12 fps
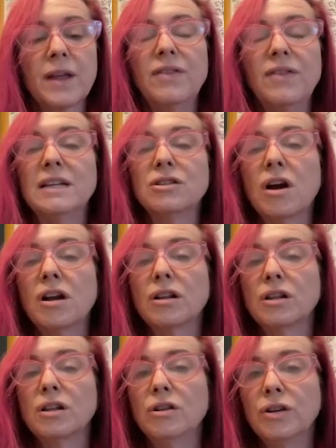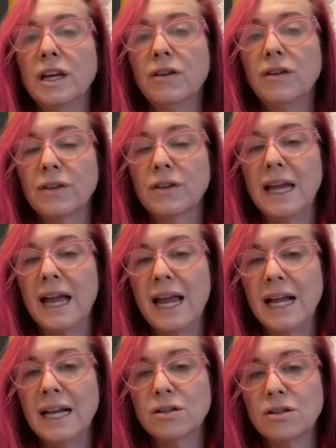They start looking for the
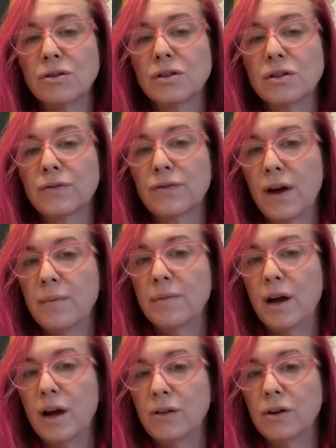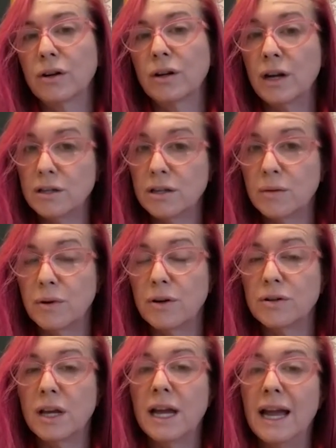answers from other
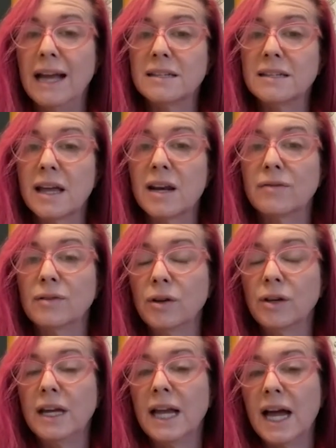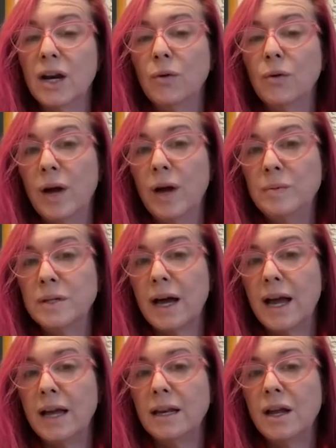customers instead of looking at a
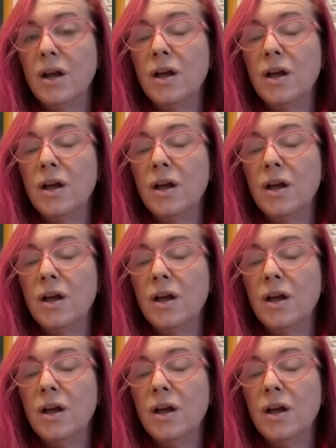website